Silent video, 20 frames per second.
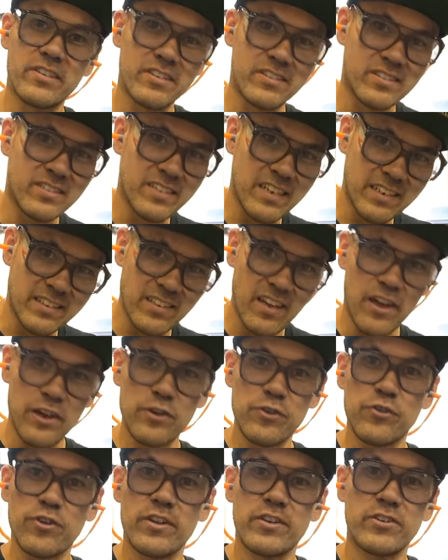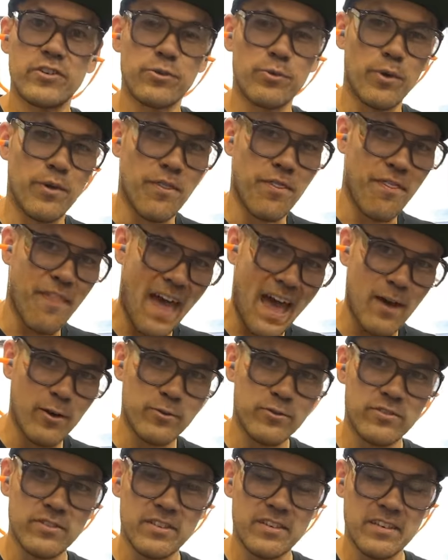to 600 to
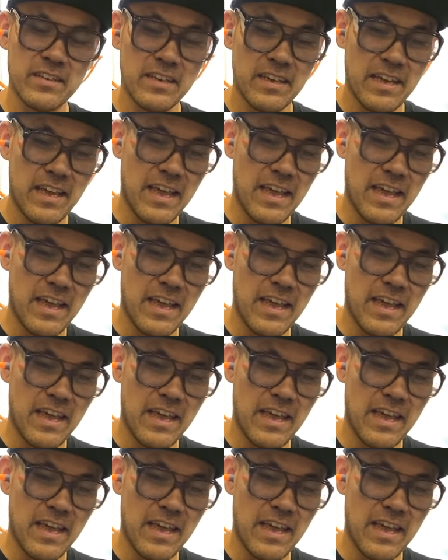1,000.